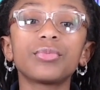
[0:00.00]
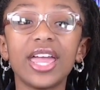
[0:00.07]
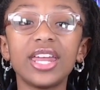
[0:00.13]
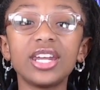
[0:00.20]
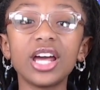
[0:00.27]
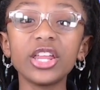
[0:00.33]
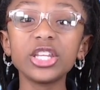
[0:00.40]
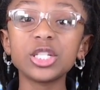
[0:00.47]

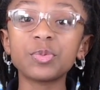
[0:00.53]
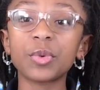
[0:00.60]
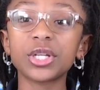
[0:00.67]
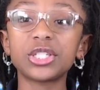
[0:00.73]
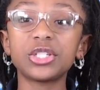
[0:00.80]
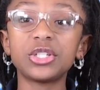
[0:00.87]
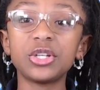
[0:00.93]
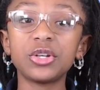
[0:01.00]
In other
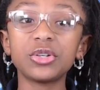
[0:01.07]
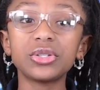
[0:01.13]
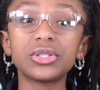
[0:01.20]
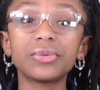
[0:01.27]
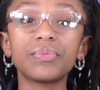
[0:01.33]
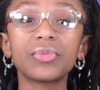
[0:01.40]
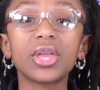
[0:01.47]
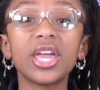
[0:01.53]
sports news,
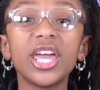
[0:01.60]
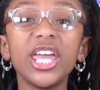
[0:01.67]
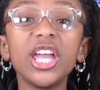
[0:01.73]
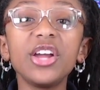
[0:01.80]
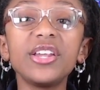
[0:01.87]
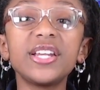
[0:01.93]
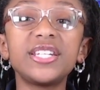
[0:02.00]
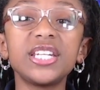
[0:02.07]

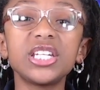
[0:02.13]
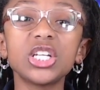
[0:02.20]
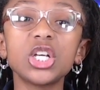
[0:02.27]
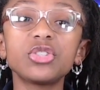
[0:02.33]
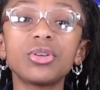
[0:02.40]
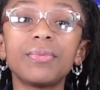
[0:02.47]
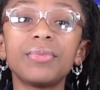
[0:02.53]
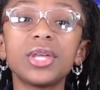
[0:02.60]
here are the
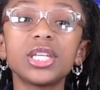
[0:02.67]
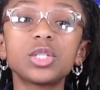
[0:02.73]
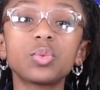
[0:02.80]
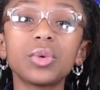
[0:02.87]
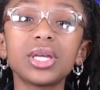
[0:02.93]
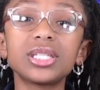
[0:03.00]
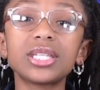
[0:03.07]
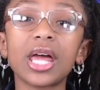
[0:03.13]
details from this
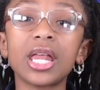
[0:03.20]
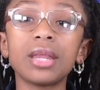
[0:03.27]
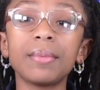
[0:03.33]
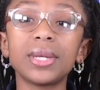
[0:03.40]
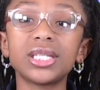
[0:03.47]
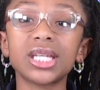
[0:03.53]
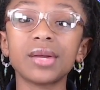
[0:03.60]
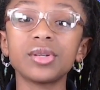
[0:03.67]
week's
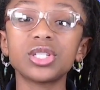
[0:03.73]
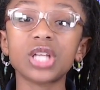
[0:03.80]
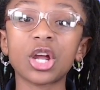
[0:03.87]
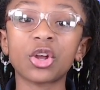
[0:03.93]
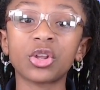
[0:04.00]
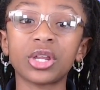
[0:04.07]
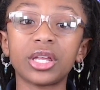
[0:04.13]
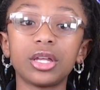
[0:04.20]
Elementary
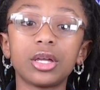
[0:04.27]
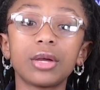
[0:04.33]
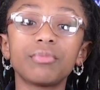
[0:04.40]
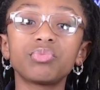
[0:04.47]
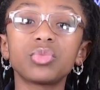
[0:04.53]
Soccer League.